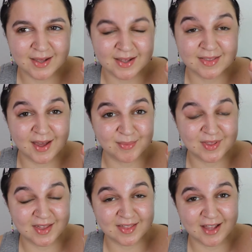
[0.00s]
Time to
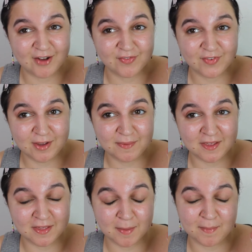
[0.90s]
test out
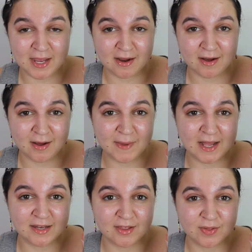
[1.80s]
Phoebe's makeup,
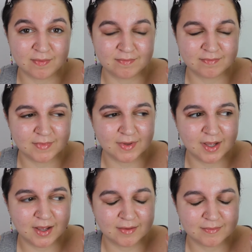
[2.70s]
and there's
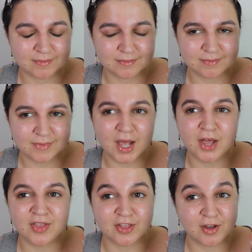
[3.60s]

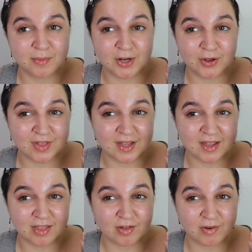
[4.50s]
going to be lots of
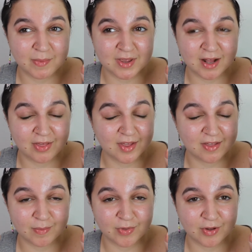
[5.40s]
kids screaming downstairs,
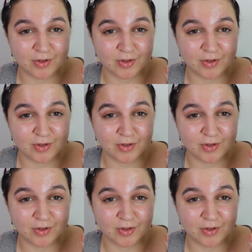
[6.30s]
I'm so